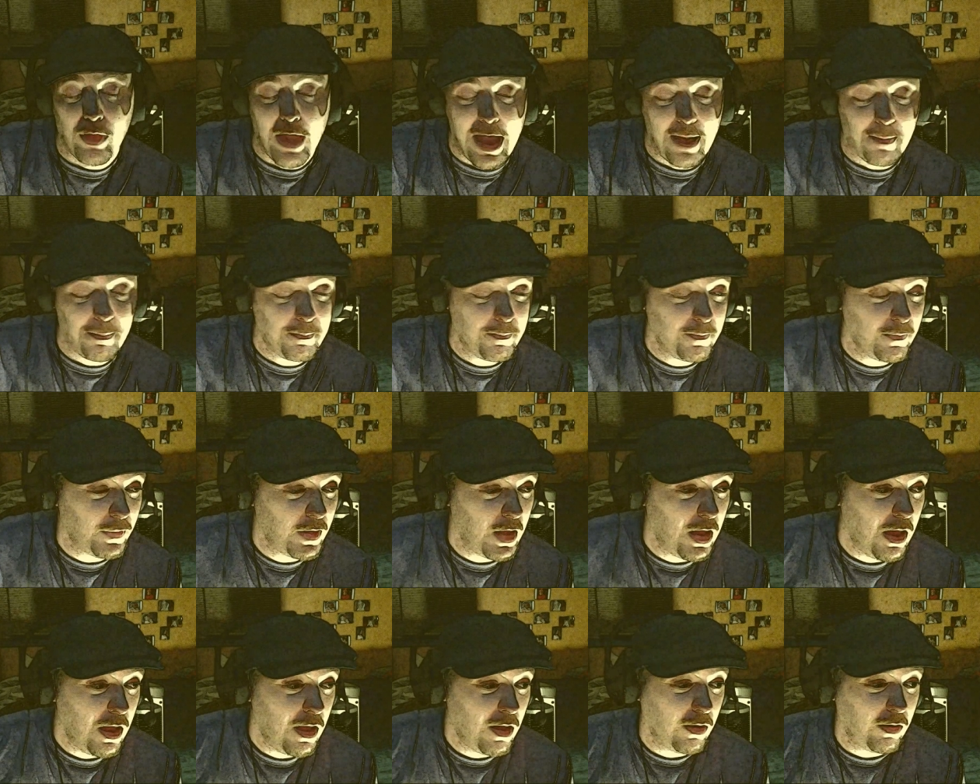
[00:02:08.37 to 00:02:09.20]
that.
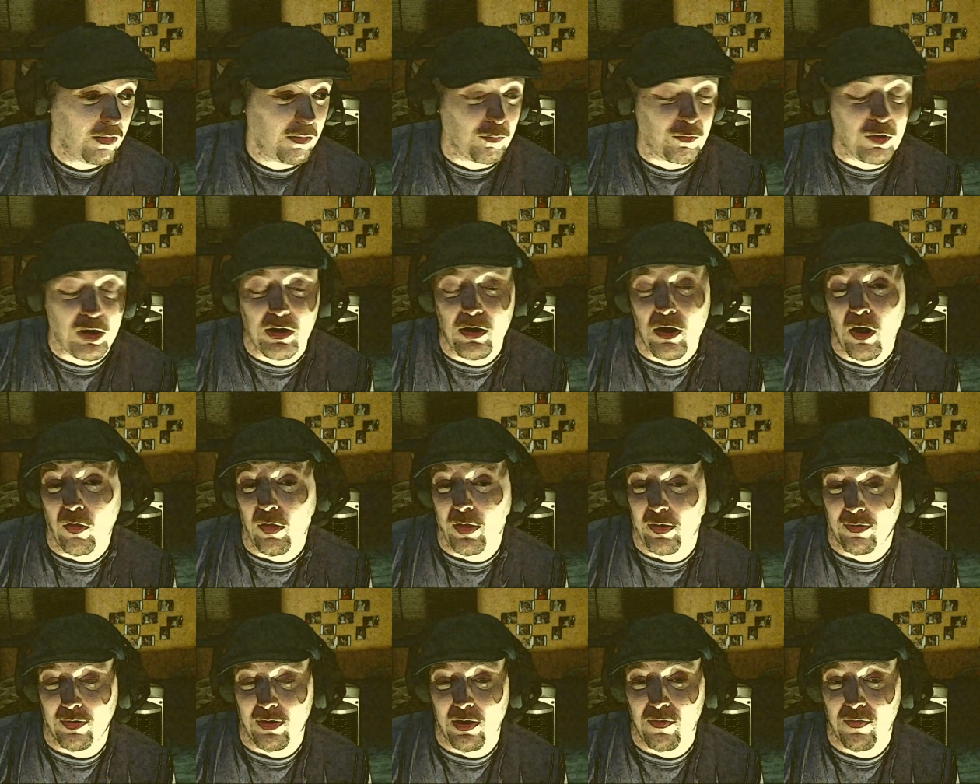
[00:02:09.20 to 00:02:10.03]
We know
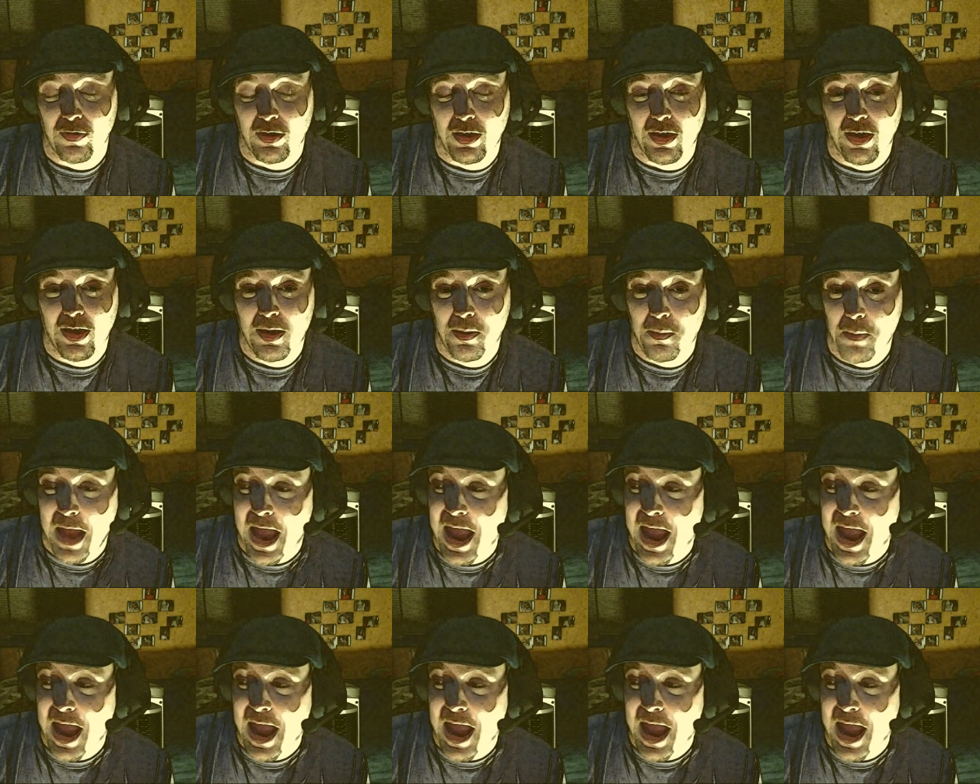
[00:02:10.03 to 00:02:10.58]
that Stephen King